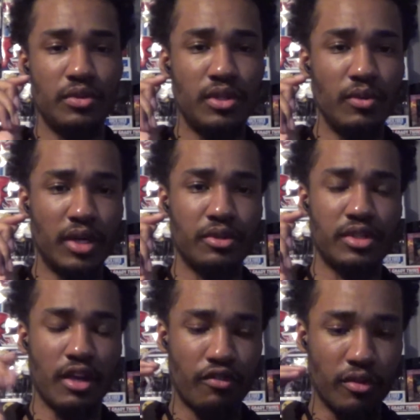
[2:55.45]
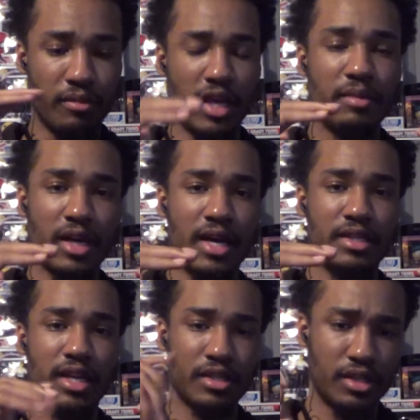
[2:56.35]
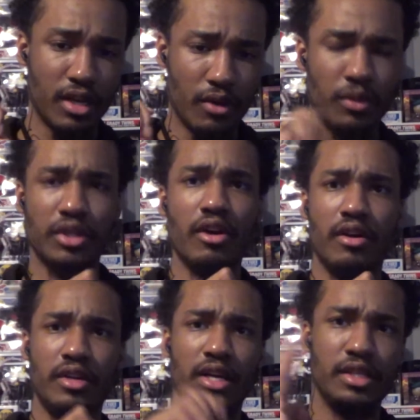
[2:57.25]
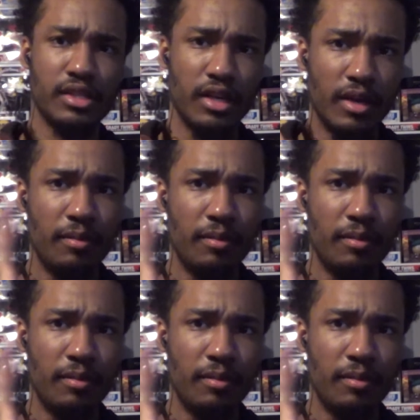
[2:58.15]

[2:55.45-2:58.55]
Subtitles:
to understand from name and context what the card does.